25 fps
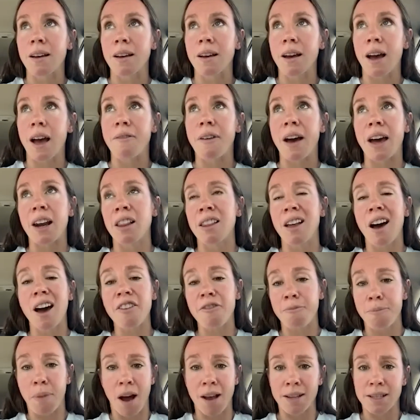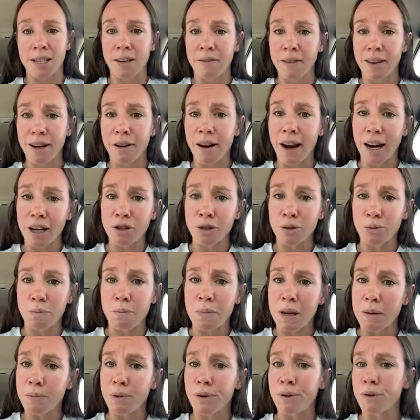I've had a lot of positive interactions
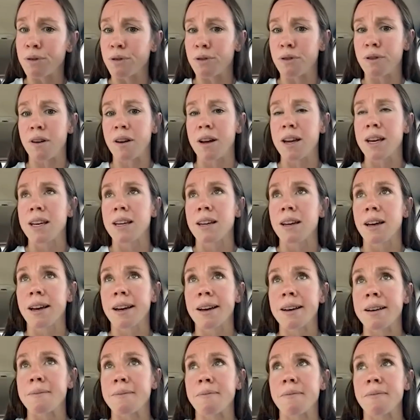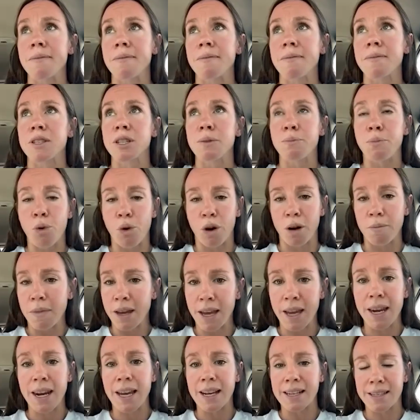with people who support
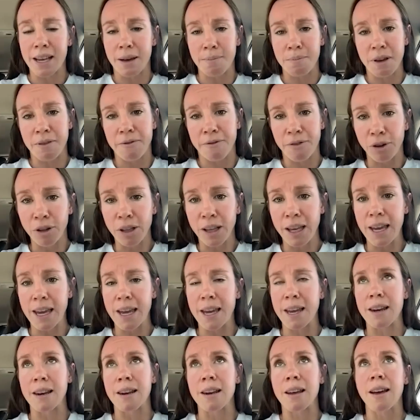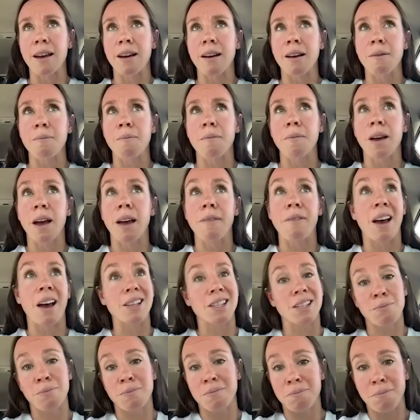me and accept me fully, and I've
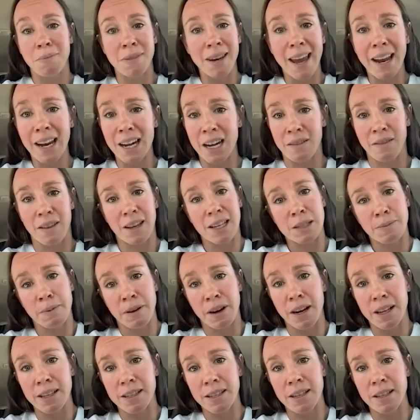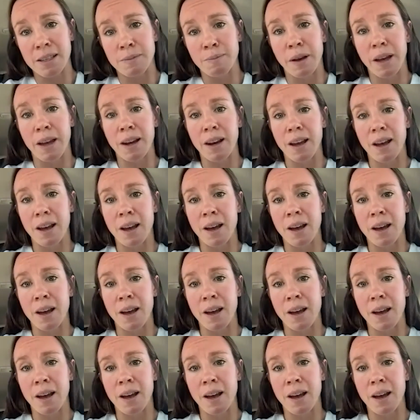had some negative experiences. But